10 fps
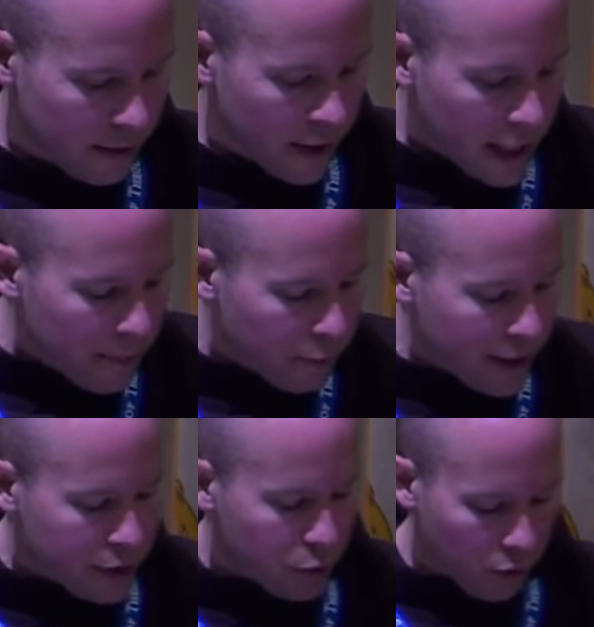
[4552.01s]
He
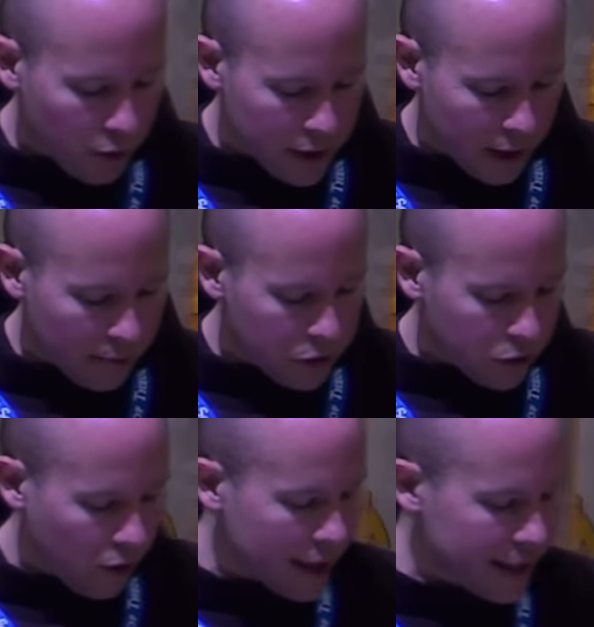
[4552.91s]
preached words of
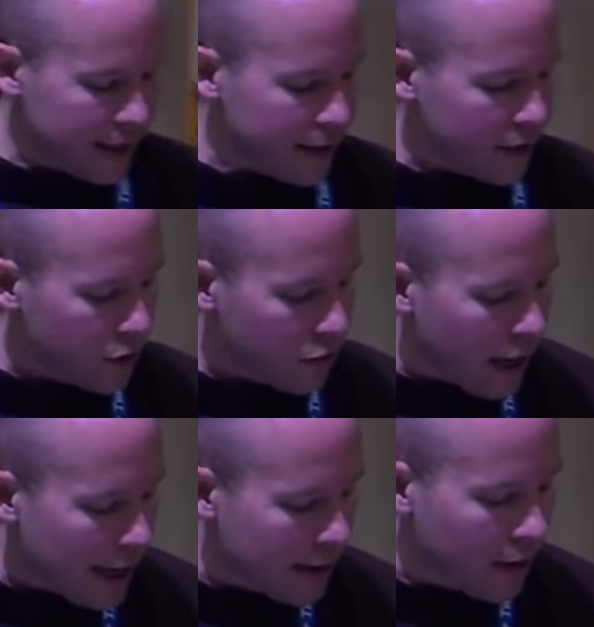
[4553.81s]
trust,
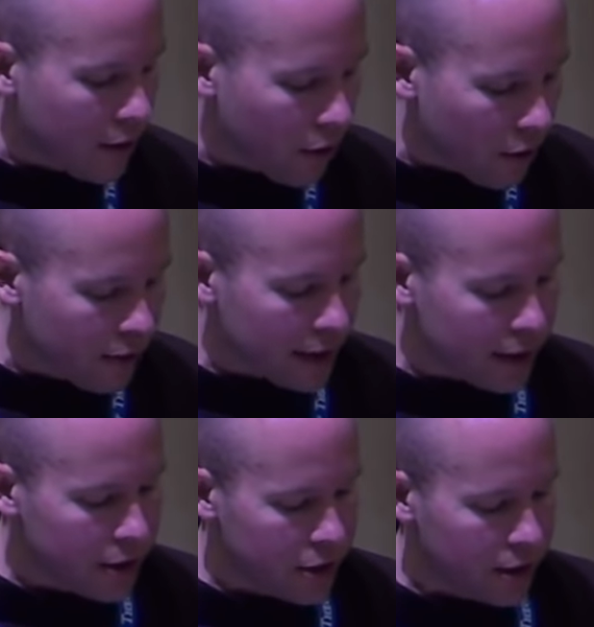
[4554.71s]
strength,
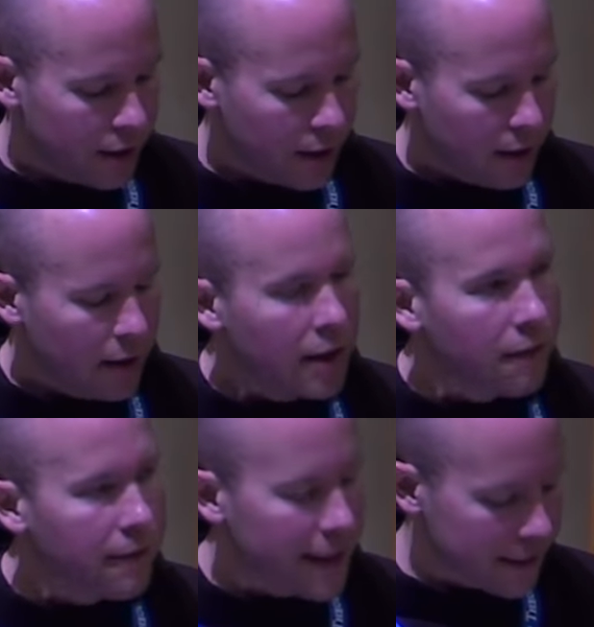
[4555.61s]
courage in the
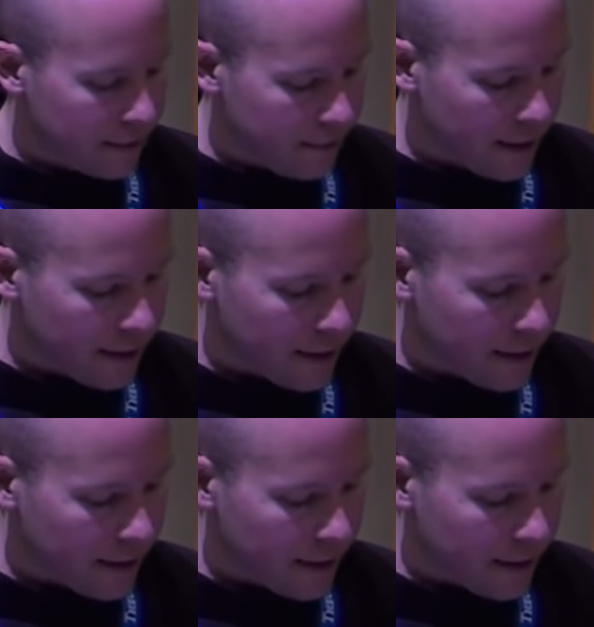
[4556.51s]
face of fear.